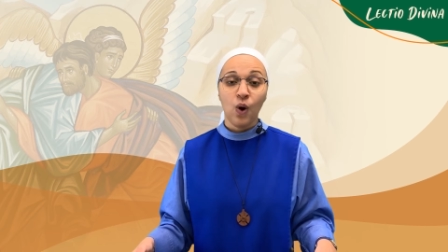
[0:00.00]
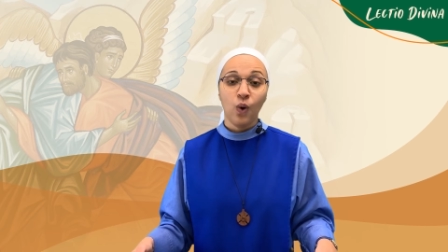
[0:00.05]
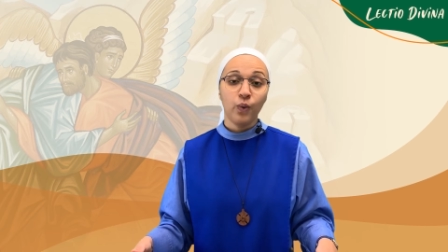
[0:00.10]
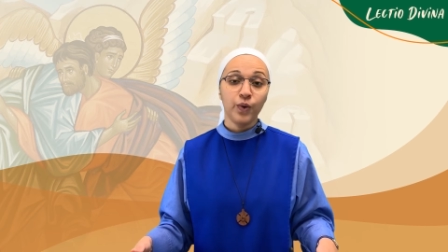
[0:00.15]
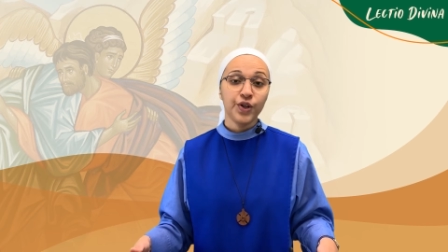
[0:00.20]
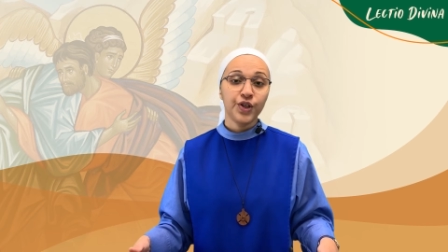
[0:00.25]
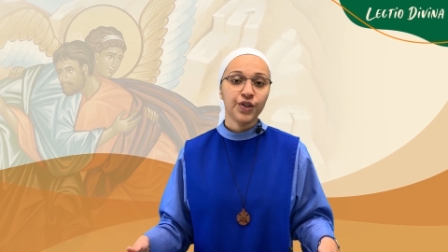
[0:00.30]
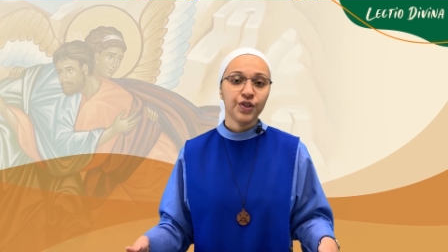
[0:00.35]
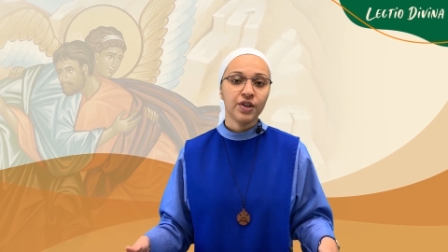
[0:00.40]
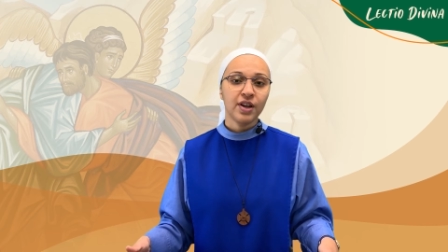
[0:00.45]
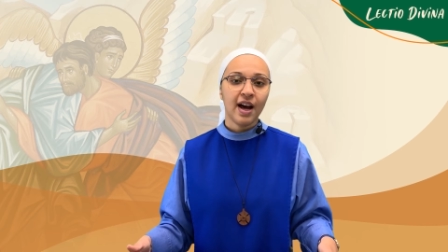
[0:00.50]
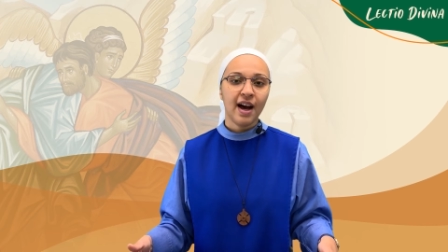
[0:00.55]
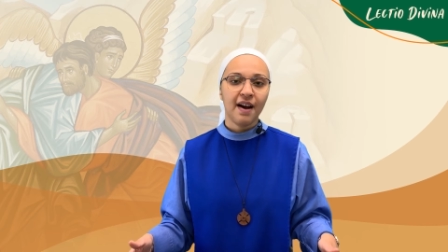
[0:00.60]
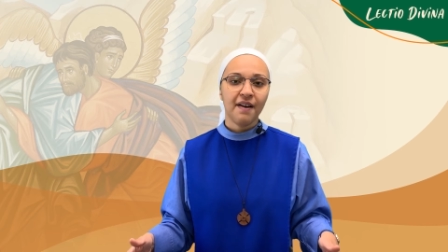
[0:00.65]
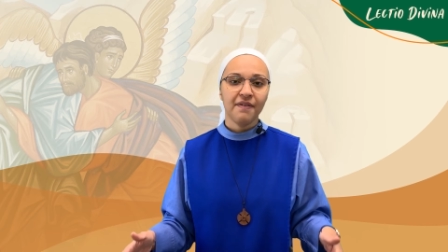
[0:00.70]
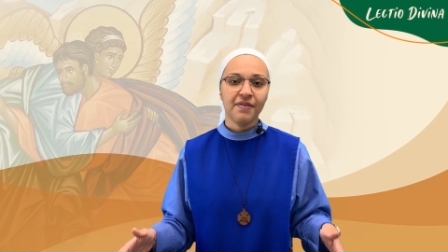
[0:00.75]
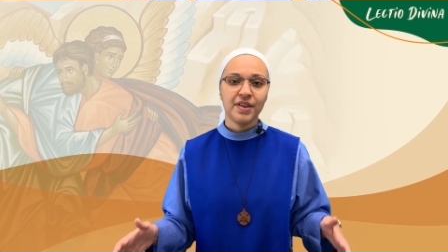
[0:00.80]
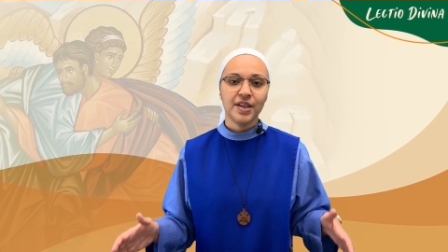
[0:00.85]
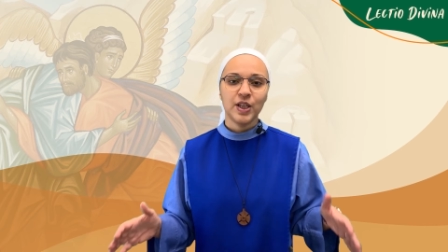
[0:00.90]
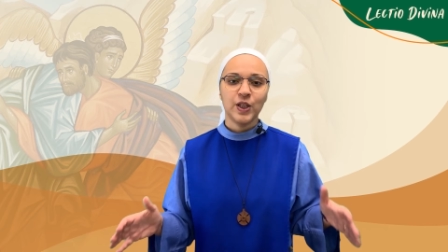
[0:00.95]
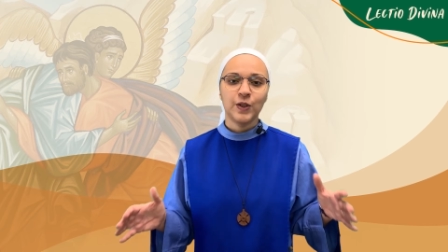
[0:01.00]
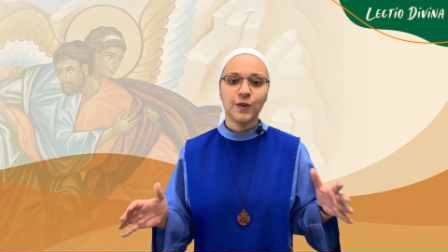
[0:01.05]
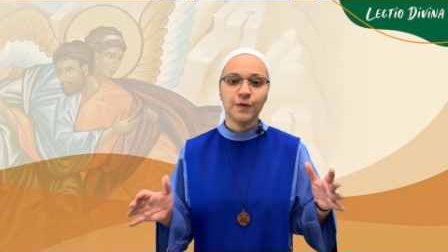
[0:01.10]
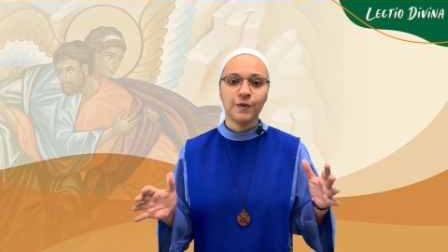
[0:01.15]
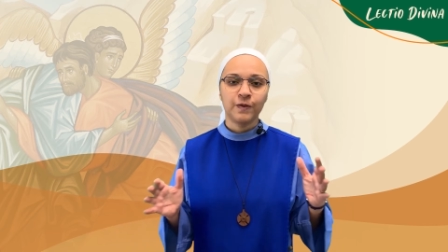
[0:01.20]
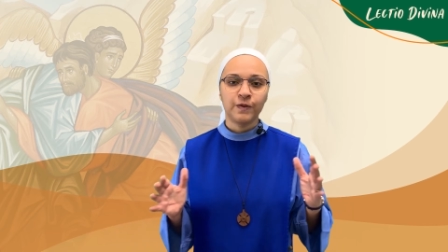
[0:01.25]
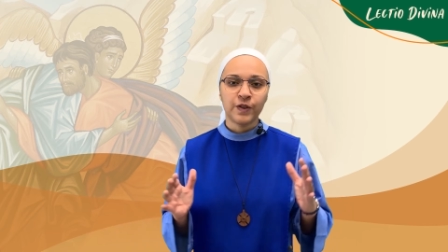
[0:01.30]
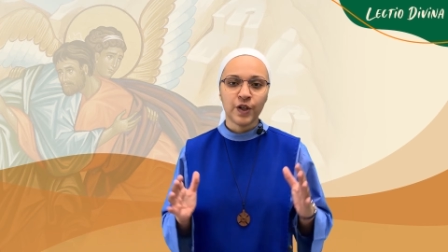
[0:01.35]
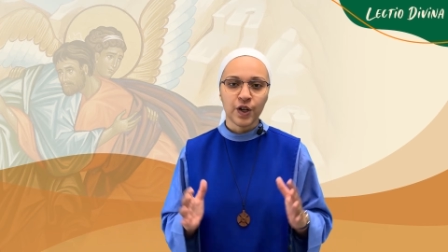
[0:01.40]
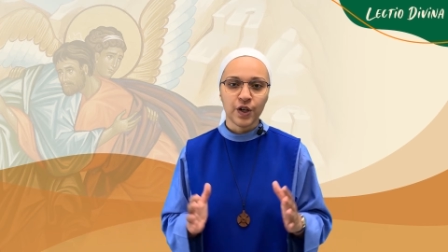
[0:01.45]
We should have this
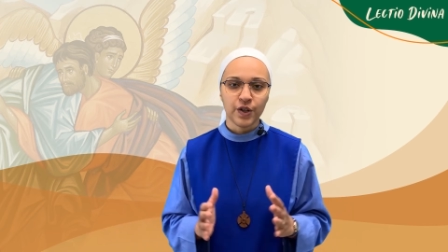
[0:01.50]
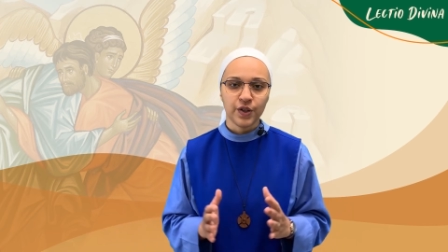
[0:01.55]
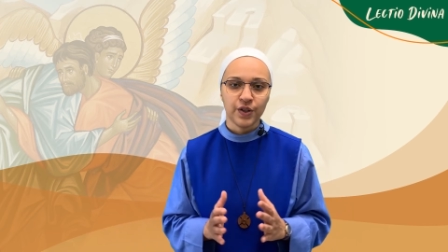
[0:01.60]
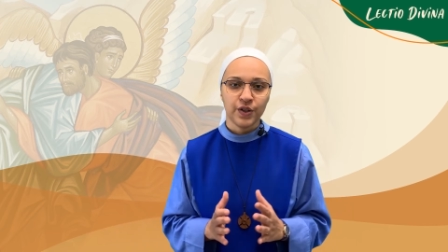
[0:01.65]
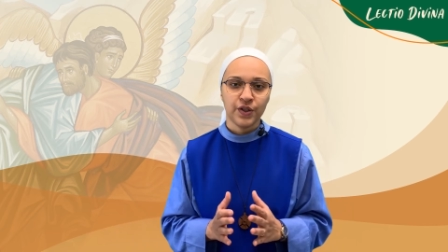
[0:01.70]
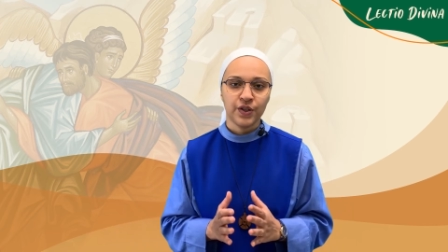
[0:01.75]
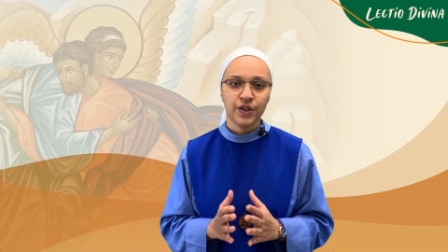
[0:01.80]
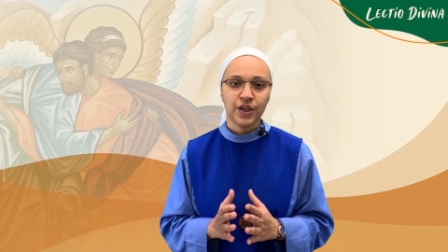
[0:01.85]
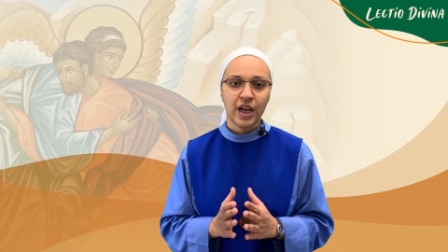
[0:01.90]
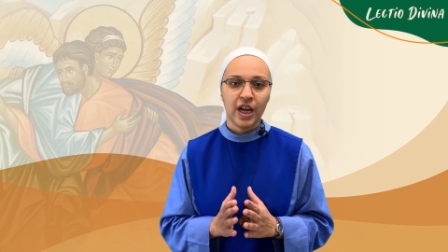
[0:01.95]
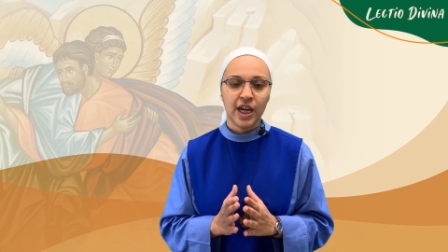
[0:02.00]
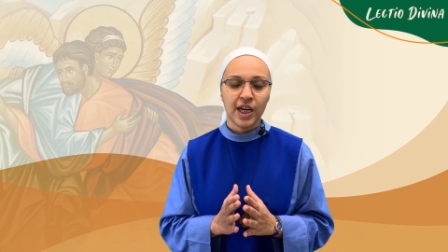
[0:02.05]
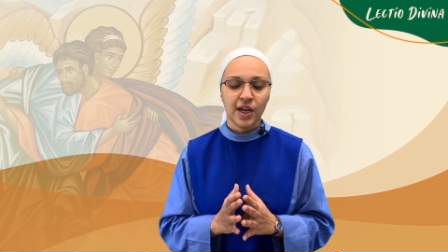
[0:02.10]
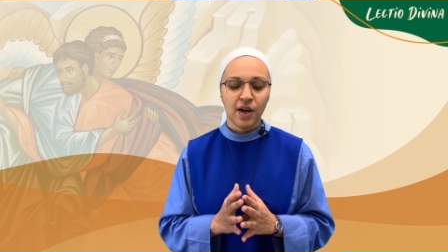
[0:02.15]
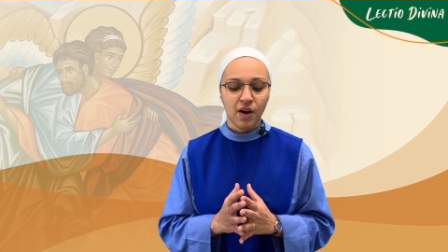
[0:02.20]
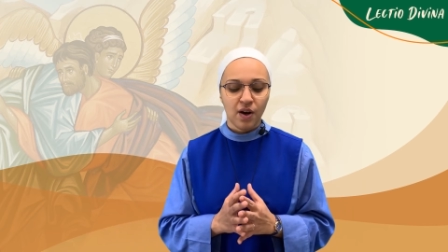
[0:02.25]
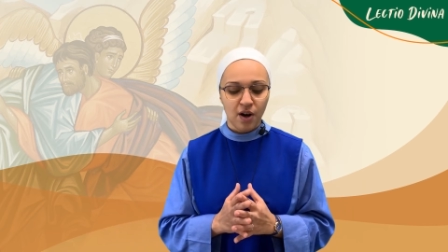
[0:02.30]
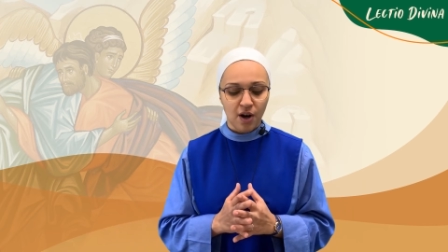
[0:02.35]
verse in our